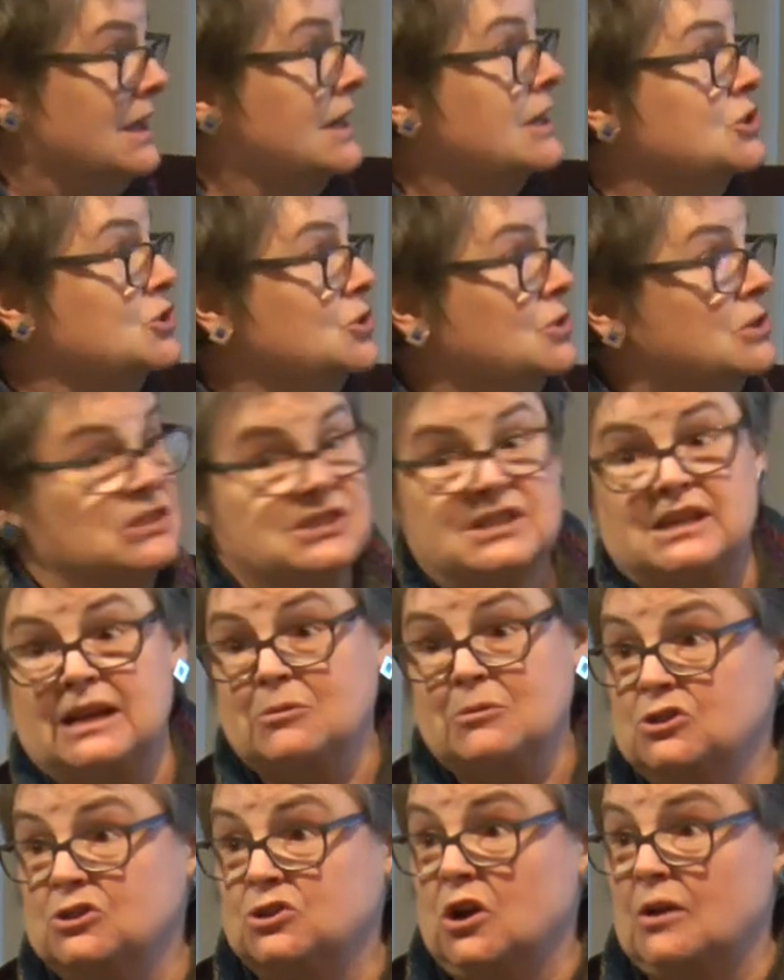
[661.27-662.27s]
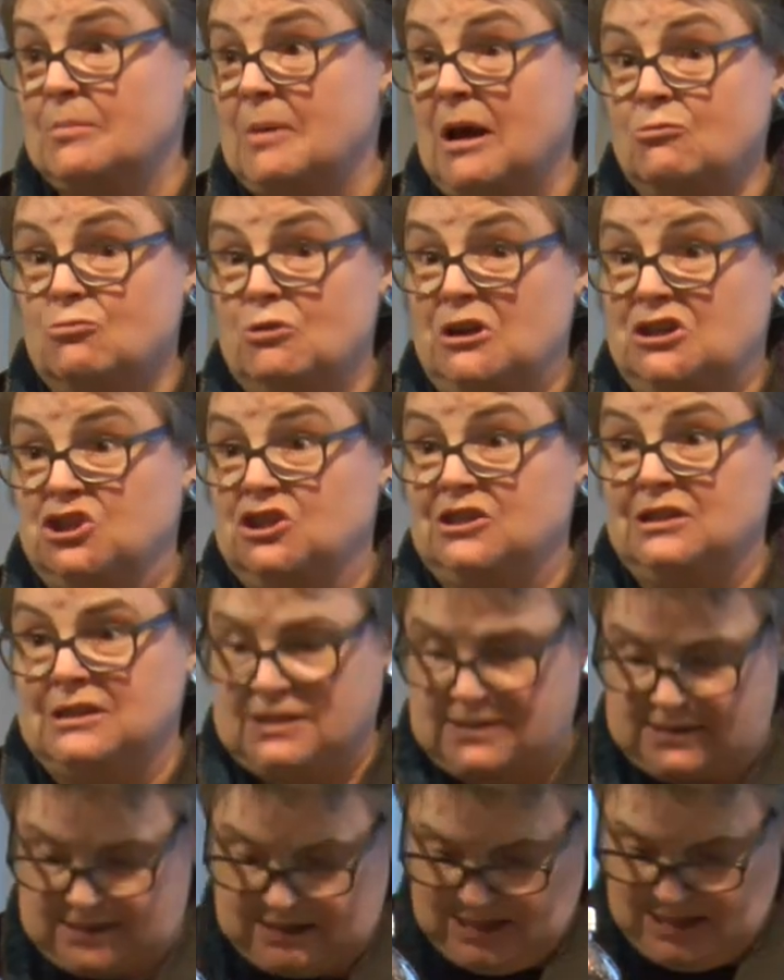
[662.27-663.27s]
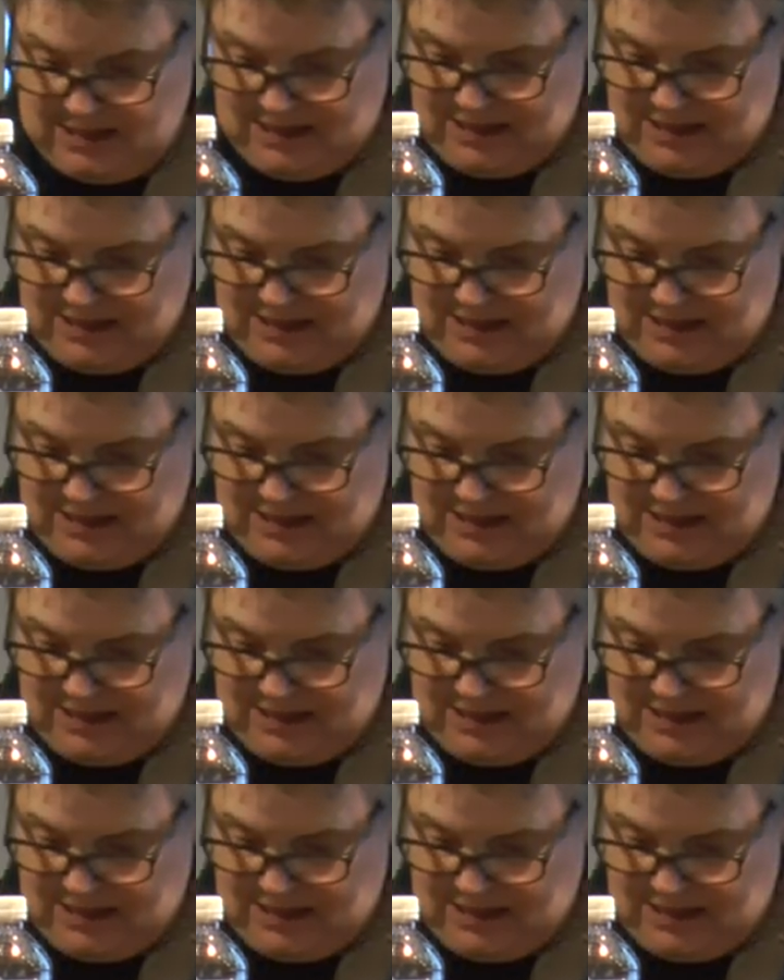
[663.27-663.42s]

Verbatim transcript: As you can see, to talk about wretchedness.